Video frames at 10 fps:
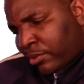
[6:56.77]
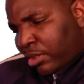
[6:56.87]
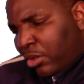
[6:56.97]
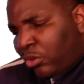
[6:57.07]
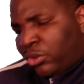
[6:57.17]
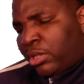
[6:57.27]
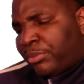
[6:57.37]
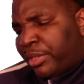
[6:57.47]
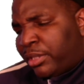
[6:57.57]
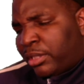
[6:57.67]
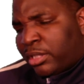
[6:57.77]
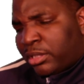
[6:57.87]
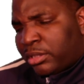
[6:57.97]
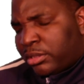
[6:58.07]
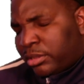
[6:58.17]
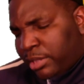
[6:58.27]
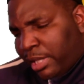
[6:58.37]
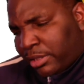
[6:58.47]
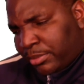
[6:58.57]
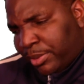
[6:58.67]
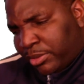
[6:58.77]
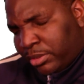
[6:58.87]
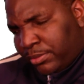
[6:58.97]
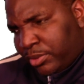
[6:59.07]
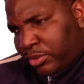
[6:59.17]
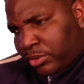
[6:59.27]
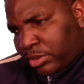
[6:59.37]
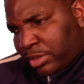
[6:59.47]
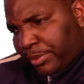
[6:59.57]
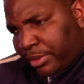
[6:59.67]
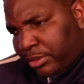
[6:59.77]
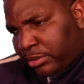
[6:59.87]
Hold on, I'm getting a text about something. Hold on, sorry about that.